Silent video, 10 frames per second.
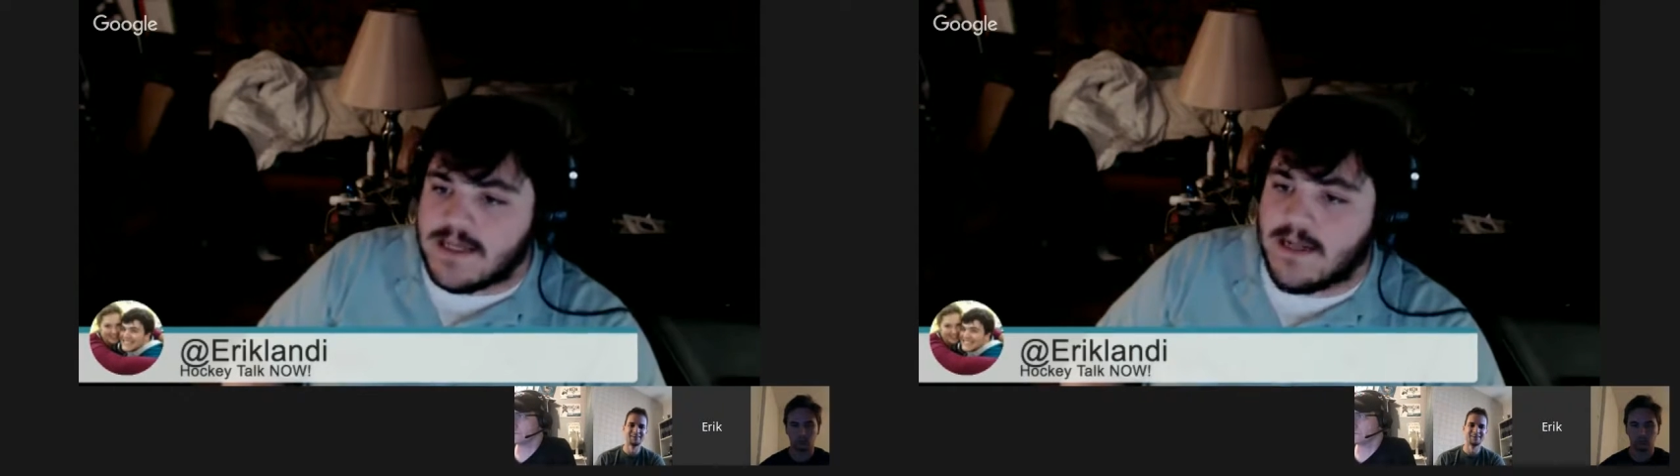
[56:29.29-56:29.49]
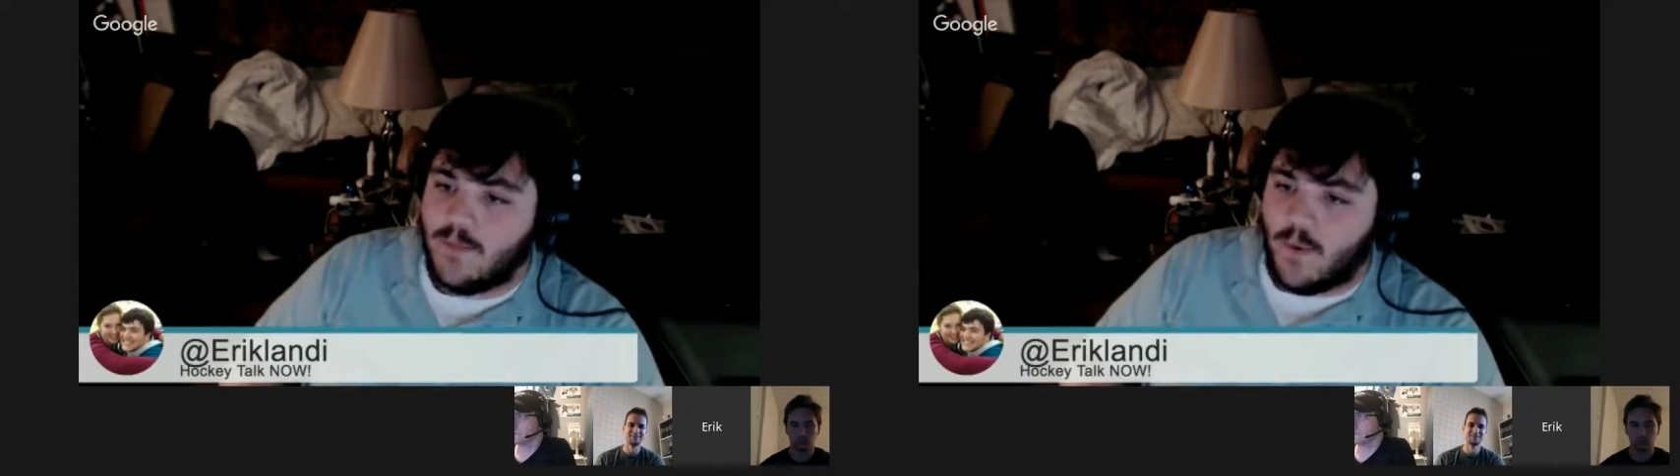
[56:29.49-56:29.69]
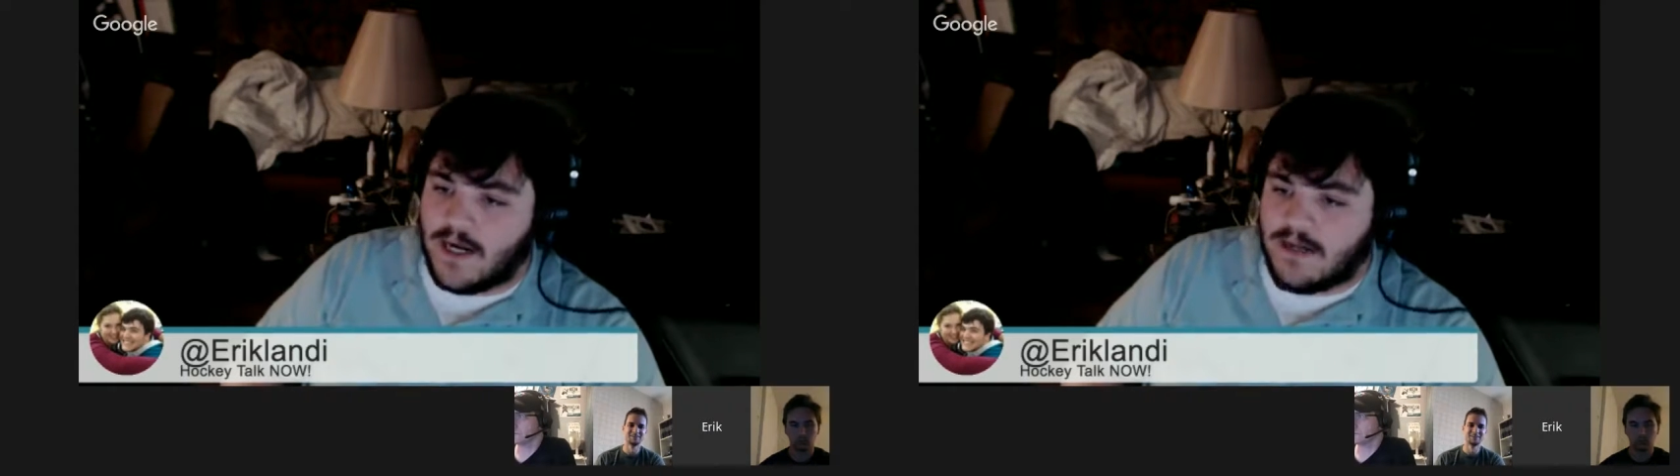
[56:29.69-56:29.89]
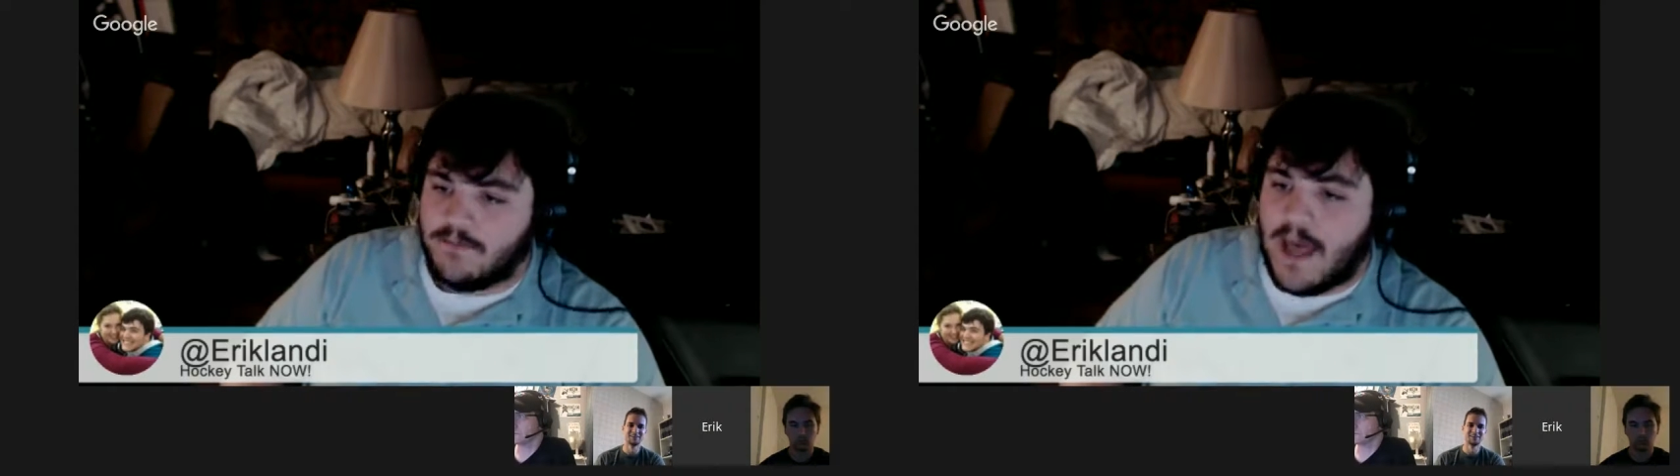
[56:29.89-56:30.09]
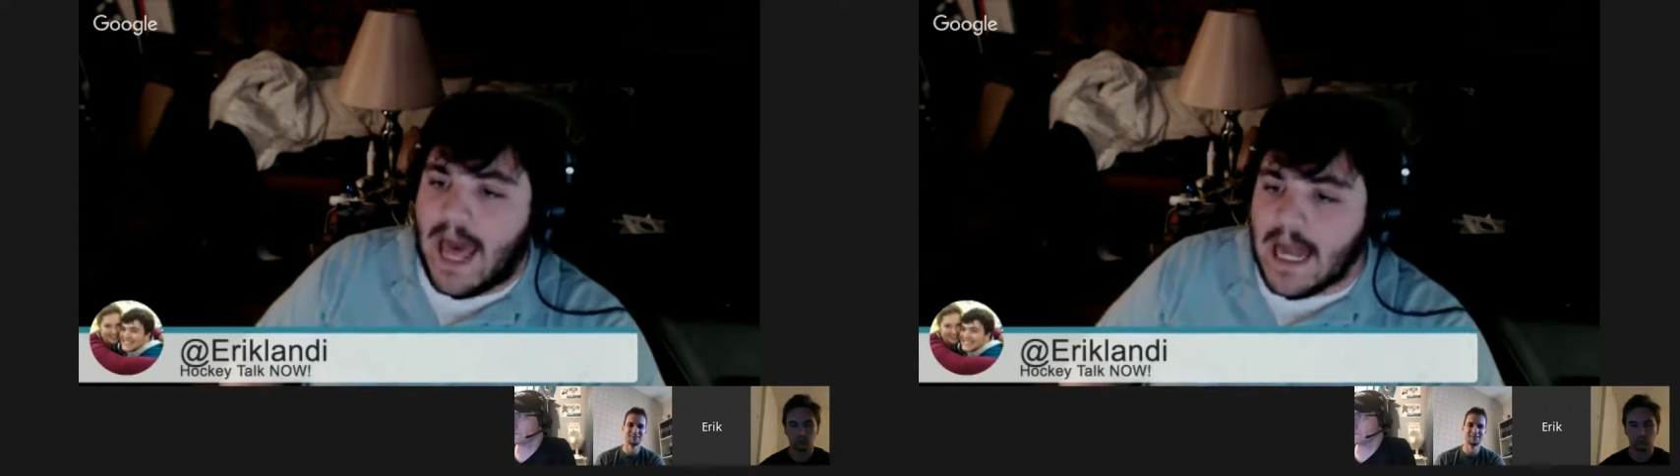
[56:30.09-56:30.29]
that he
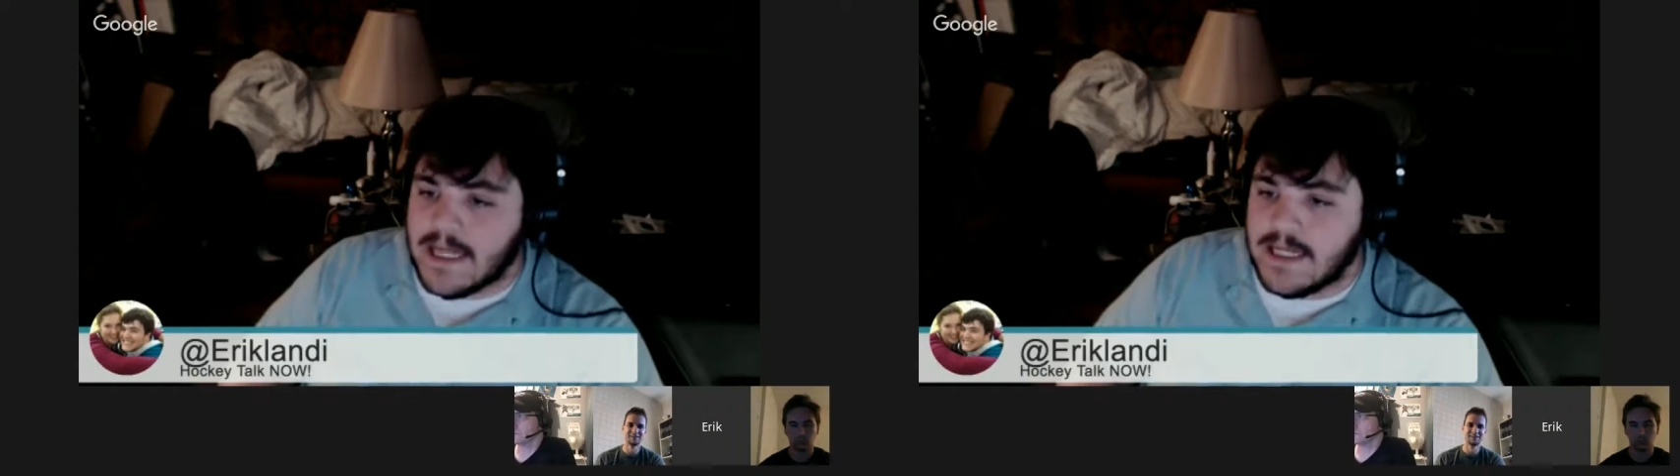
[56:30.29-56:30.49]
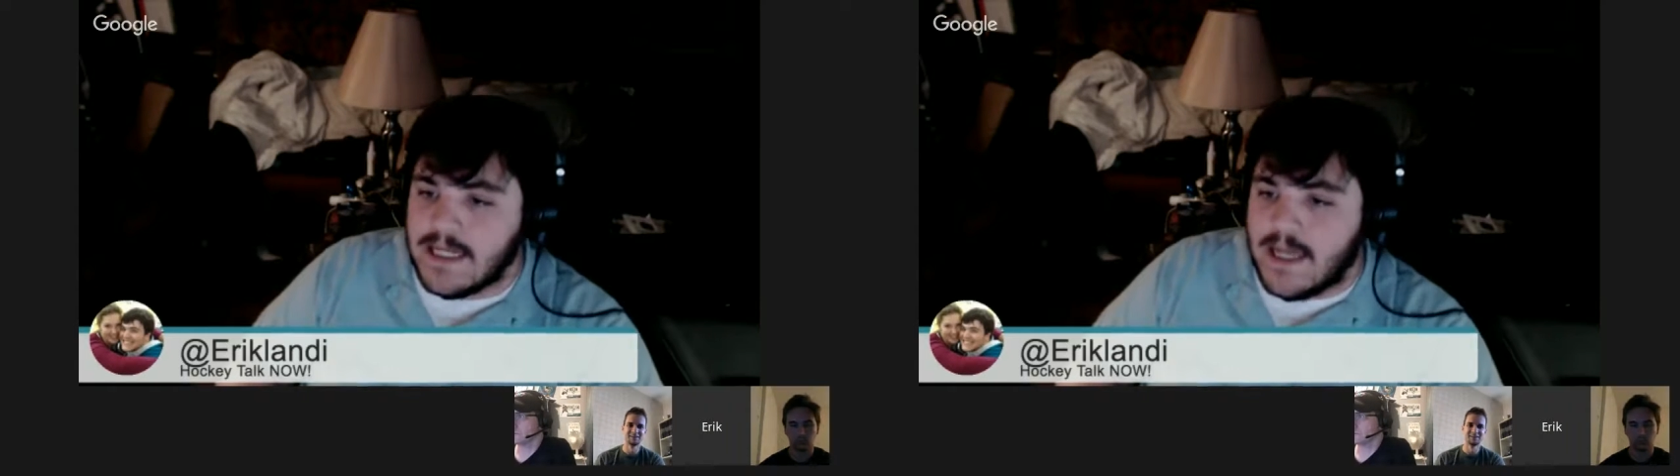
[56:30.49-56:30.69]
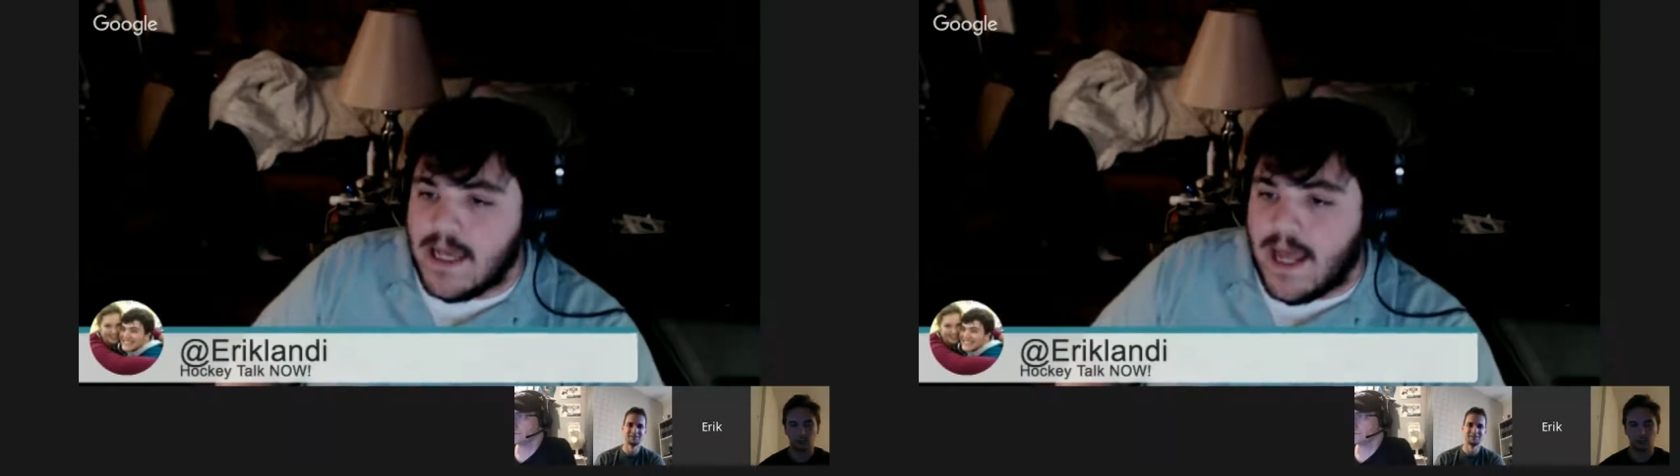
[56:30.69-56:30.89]
wanted back. Mm-hmm.